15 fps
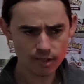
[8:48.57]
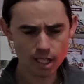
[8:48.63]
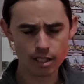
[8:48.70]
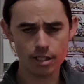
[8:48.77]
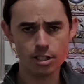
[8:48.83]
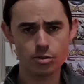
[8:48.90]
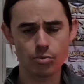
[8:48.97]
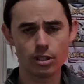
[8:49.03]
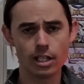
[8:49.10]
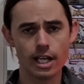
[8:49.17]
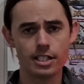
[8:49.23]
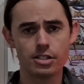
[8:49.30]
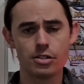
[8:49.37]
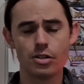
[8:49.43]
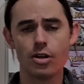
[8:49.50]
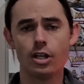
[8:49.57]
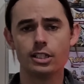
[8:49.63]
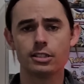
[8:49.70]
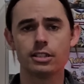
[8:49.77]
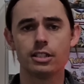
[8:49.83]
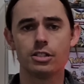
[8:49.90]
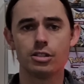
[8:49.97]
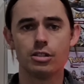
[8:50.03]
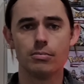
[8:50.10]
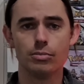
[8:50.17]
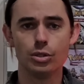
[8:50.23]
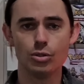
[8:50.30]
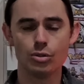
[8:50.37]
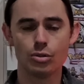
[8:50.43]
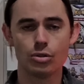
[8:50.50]
This relates nicely to the
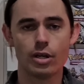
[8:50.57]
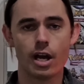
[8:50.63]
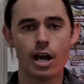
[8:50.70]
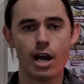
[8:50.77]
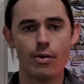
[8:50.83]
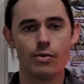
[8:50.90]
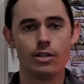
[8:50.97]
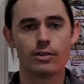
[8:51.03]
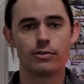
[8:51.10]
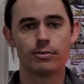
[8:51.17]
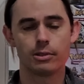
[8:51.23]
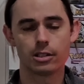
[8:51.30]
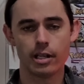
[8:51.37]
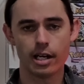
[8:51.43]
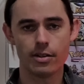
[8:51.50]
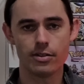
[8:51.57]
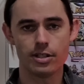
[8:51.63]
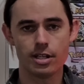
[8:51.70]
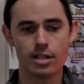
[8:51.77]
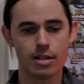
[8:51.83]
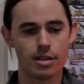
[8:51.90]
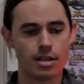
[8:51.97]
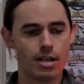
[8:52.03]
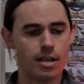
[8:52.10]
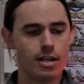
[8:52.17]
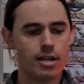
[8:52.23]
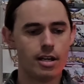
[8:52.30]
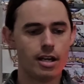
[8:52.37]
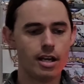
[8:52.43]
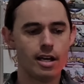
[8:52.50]
Mewtwo artwork from Crown Zenith.
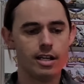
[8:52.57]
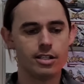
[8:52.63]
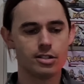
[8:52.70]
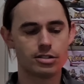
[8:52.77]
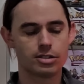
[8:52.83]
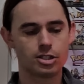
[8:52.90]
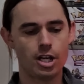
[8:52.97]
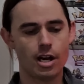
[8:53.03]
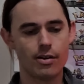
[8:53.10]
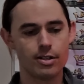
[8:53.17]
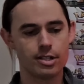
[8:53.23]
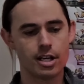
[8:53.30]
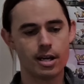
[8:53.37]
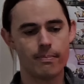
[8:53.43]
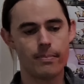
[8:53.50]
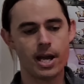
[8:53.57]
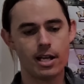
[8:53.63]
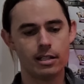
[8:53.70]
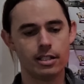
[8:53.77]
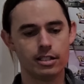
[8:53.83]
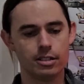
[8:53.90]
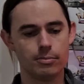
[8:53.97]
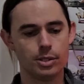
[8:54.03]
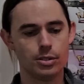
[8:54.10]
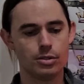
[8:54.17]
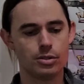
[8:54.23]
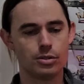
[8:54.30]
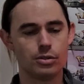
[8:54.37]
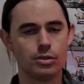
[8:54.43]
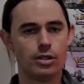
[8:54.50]
It's Charizard battling
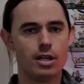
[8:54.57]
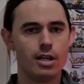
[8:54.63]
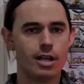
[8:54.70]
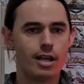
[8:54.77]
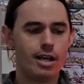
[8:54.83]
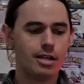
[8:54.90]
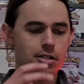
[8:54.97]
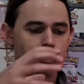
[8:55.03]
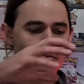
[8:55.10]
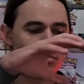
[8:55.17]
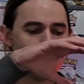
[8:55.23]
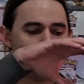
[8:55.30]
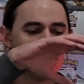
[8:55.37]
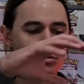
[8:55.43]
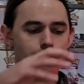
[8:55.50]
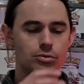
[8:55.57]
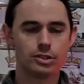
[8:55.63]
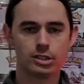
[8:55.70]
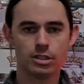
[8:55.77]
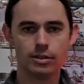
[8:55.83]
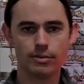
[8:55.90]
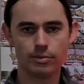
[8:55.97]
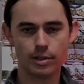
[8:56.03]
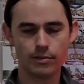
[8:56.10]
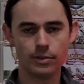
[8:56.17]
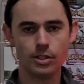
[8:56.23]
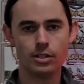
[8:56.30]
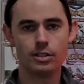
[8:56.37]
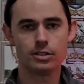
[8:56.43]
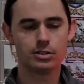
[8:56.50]
Mewtwo, and it's roles
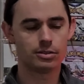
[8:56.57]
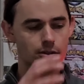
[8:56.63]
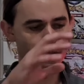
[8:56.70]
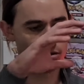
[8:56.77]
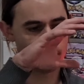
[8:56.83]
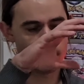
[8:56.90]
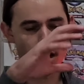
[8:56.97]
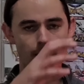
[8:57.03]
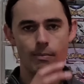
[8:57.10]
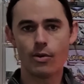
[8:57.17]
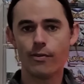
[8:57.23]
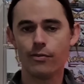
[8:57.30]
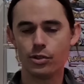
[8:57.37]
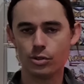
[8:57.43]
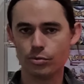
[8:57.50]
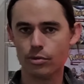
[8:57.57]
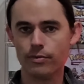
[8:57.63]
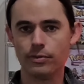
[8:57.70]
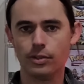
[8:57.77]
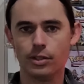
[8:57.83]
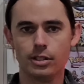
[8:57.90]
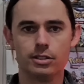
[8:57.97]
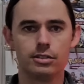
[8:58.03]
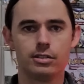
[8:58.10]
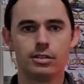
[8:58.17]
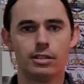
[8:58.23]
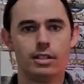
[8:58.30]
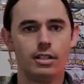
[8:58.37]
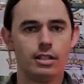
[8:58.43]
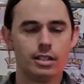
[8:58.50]
reversed or camera view reversed.
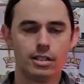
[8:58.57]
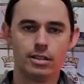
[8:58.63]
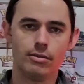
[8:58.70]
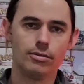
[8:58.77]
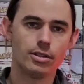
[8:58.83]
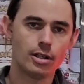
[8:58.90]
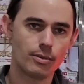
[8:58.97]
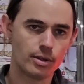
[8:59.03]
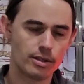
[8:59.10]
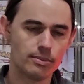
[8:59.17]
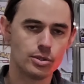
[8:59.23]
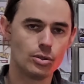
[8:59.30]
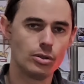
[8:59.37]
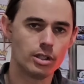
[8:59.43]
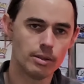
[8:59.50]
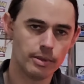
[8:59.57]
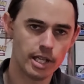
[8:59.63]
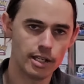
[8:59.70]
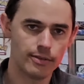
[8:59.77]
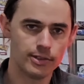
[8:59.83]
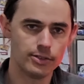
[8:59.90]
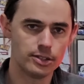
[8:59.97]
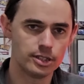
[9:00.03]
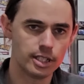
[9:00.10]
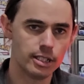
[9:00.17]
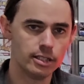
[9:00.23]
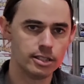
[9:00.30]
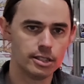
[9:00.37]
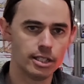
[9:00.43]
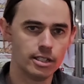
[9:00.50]
You'll know what I'm talking about if you've
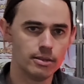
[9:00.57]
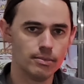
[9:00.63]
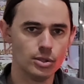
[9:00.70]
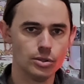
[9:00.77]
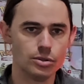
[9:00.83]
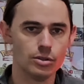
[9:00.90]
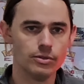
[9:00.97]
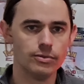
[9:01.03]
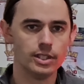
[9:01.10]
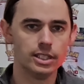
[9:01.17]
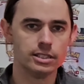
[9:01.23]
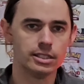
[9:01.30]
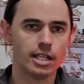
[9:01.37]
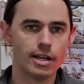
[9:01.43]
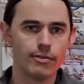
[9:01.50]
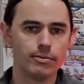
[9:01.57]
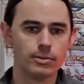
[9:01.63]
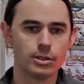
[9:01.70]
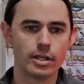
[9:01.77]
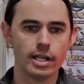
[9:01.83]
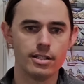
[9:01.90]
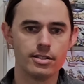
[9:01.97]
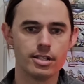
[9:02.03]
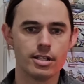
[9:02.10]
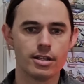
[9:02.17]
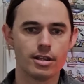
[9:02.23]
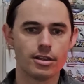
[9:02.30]
seen the Mewtwo V-Star from Crown Zenith.